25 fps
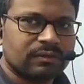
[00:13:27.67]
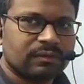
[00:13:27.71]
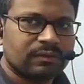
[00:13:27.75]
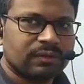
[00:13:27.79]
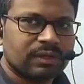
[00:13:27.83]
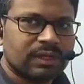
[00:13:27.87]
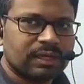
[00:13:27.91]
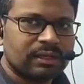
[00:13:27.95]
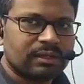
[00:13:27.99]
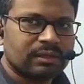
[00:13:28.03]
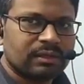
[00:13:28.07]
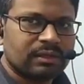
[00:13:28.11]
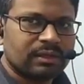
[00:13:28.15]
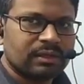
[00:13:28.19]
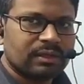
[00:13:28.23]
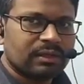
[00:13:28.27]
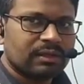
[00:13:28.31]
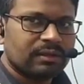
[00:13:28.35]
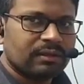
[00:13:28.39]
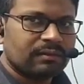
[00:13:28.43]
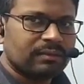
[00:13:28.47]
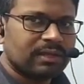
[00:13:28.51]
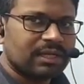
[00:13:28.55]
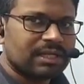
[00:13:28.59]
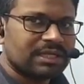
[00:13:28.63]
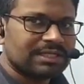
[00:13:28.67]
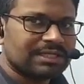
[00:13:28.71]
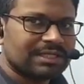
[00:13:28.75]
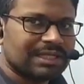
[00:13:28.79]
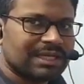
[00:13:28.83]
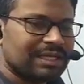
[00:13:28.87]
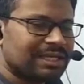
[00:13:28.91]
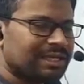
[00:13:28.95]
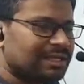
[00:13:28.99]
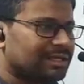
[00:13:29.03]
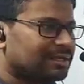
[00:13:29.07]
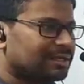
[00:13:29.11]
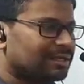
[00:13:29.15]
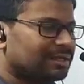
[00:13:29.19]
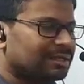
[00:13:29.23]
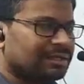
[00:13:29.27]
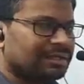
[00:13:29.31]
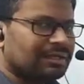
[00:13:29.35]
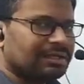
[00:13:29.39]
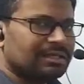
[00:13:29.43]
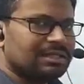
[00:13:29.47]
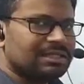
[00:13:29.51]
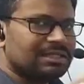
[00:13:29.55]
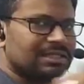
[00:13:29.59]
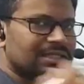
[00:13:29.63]
Okay? Because here
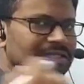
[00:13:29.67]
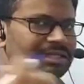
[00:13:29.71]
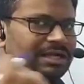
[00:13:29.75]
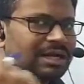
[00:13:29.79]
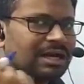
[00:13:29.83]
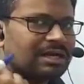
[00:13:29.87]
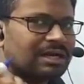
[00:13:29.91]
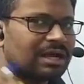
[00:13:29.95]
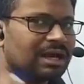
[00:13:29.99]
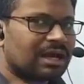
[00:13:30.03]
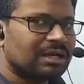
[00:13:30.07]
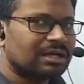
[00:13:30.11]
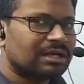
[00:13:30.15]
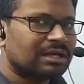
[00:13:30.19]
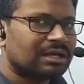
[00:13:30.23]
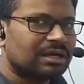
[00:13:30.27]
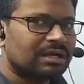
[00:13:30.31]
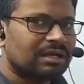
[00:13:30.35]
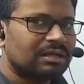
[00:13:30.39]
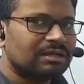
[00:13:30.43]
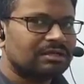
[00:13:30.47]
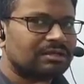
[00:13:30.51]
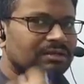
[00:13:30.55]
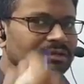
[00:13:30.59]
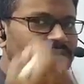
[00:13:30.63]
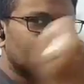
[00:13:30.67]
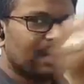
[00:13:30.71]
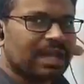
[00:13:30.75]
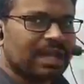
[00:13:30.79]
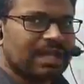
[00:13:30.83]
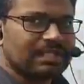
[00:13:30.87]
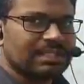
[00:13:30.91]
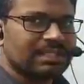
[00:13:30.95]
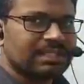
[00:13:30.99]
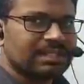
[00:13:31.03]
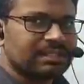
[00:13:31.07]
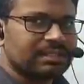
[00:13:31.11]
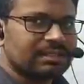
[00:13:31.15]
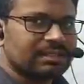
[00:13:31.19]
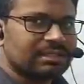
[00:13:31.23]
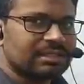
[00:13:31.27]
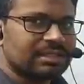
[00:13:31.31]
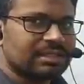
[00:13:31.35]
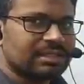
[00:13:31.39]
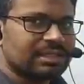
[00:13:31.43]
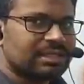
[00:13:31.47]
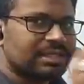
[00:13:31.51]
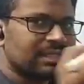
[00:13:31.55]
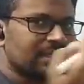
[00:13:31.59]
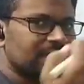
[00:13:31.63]
this is not alcohol to acid,
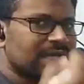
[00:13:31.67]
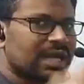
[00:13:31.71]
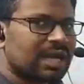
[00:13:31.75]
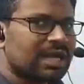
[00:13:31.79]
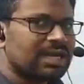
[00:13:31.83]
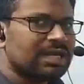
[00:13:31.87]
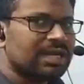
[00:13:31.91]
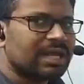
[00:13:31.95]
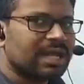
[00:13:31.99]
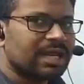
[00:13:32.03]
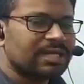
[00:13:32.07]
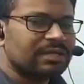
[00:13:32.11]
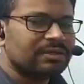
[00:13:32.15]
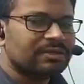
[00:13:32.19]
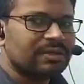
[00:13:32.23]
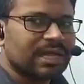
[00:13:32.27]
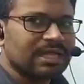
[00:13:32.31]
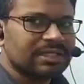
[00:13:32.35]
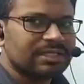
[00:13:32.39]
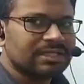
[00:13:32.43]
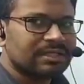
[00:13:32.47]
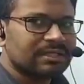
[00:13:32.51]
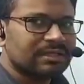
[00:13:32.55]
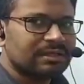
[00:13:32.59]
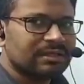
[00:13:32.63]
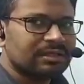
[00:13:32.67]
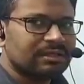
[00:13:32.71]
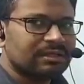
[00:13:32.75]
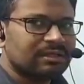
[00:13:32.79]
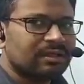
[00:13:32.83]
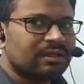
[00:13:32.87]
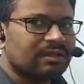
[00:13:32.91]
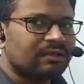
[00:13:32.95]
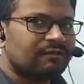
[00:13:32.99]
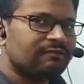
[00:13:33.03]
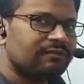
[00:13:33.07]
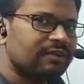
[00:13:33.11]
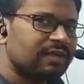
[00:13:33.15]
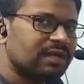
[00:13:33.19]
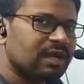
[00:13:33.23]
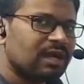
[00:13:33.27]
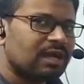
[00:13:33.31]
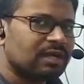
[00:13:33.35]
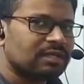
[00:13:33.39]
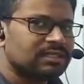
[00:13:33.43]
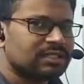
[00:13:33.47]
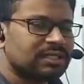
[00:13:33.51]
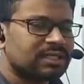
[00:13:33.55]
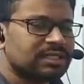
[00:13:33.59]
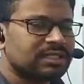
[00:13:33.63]
it is aldehyde to acid. Now weak
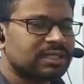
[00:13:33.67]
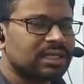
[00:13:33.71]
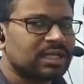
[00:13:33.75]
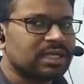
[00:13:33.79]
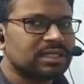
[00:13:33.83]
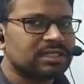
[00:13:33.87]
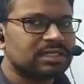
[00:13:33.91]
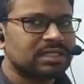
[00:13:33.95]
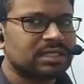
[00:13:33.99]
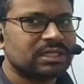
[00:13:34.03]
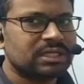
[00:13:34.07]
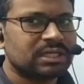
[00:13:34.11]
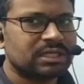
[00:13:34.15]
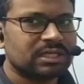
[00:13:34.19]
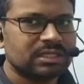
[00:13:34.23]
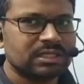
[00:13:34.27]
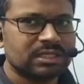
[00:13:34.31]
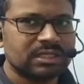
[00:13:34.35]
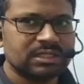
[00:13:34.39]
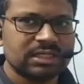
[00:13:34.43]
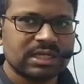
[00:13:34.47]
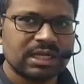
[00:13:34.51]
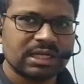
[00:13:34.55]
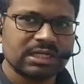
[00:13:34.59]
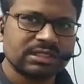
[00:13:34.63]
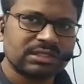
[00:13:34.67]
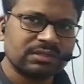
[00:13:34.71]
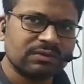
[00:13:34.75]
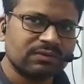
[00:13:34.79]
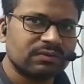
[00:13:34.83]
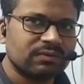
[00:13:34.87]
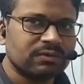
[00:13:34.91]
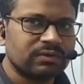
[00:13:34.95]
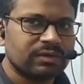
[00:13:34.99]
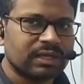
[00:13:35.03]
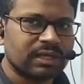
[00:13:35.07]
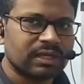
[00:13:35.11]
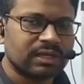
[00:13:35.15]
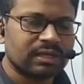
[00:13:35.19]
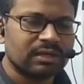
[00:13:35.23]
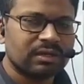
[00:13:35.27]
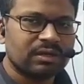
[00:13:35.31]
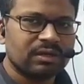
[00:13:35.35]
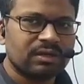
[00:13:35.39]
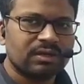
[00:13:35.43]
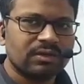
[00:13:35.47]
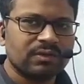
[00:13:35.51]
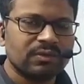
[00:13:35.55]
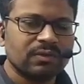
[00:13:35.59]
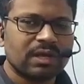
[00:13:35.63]
oxidizing agent is also okay
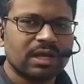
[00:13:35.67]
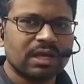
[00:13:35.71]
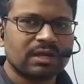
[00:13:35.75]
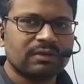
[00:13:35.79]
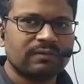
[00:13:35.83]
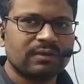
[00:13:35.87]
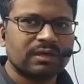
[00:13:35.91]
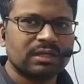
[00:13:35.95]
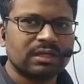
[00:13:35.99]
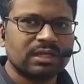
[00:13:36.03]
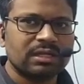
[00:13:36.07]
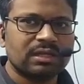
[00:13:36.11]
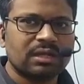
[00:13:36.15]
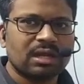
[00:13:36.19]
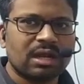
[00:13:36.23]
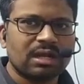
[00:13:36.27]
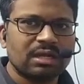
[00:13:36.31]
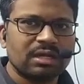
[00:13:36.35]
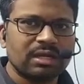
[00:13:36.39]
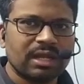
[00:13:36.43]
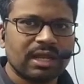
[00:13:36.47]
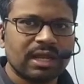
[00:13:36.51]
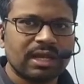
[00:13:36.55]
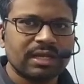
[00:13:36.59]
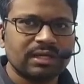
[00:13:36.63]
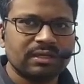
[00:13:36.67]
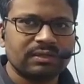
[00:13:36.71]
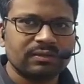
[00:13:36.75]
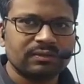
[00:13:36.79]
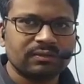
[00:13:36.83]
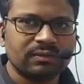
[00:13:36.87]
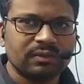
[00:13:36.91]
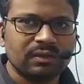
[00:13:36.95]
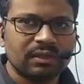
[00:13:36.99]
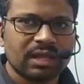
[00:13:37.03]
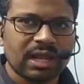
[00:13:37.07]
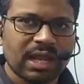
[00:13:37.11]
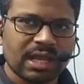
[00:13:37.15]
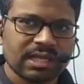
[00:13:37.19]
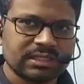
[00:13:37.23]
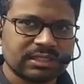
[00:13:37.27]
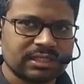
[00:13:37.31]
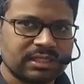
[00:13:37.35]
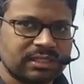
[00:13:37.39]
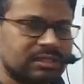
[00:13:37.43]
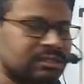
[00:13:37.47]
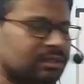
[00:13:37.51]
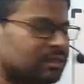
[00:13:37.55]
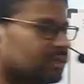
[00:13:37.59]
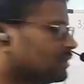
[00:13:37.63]
to convert that aldehyde to
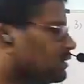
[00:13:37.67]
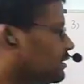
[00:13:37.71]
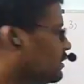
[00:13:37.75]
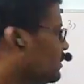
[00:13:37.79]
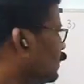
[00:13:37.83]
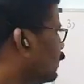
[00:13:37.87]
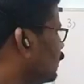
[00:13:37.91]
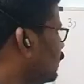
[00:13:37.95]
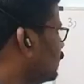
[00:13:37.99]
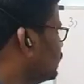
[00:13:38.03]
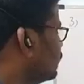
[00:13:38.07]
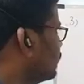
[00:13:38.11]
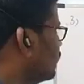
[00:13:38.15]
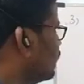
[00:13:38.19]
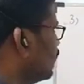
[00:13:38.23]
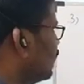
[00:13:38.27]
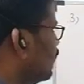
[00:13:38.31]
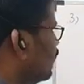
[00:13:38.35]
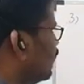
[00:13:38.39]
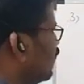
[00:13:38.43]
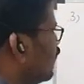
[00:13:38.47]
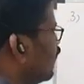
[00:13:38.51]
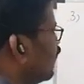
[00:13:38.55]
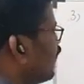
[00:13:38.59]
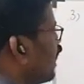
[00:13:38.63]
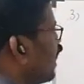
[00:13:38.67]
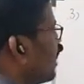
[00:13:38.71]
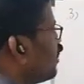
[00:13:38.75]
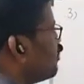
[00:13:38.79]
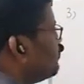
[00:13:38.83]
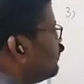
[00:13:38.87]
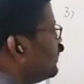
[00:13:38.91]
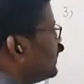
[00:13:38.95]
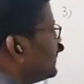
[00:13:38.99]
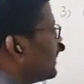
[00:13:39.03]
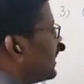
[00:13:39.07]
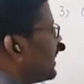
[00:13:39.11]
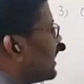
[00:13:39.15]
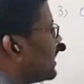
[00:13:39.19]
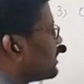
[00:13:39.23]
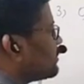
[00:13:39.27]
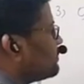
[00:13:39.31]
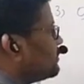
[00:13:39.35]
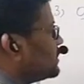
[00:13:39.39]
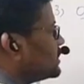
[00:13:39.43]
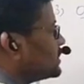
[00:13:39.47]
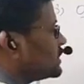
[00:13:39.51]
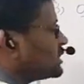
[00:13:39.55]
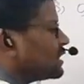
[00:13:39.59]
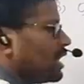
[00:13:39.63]
acid. Now how many
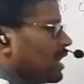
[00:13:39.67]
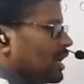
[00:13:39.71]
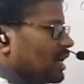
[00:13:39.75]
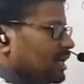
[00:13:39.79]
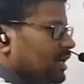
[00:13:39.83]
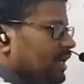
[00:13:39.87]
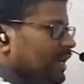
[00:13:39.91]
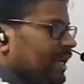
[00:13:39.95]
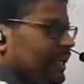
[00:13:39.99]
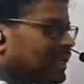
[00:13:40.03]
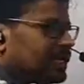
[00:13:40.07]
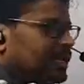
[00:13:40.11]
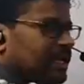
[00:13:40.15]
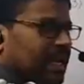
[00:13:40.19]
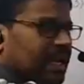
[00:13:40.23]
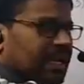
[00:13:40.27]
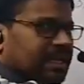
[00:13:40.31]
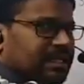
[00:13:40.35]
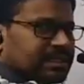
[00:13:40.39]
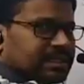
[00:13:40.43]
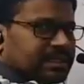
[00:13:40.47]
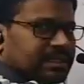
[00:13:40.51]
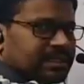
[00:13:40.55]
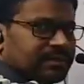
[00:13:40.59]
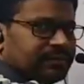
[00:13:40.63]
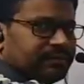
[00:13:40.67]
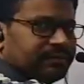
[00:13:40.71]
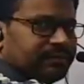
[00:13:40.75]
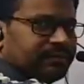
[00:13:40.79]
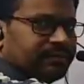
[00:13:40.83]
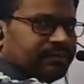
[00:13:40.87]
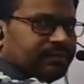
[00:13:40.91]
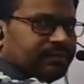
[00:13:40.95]
carbons aldehyde has?